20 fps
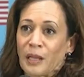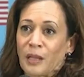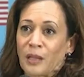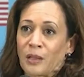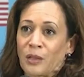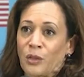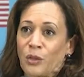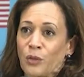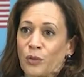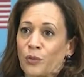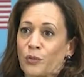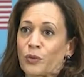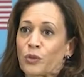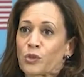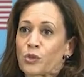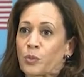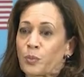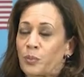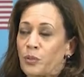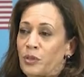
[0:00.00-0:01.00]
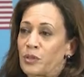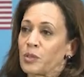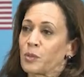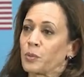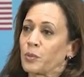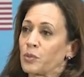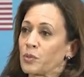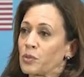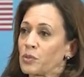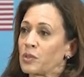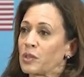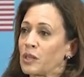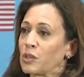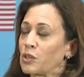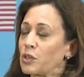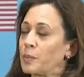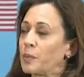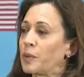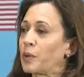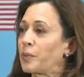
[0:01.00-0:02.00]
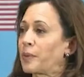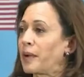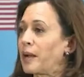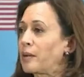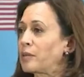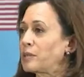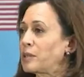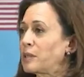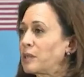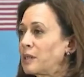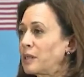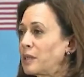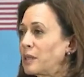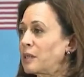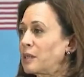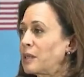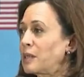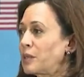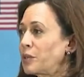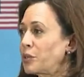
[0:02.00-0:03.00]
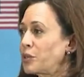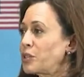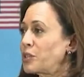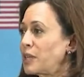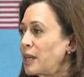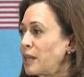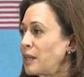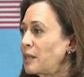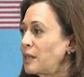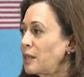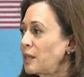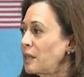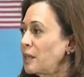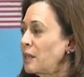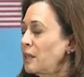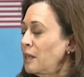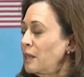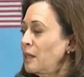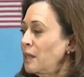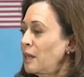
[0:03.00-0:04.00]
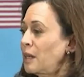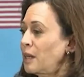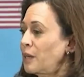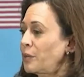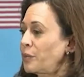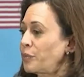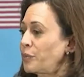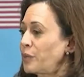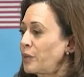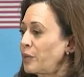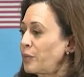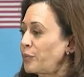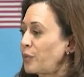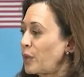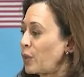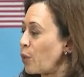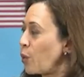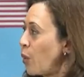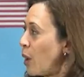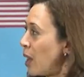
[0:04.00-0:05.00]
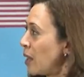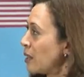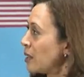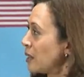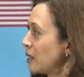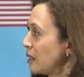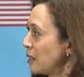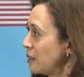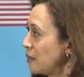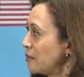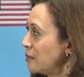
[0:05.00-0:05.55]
The universal principles that should be grounded in an understanding of equality,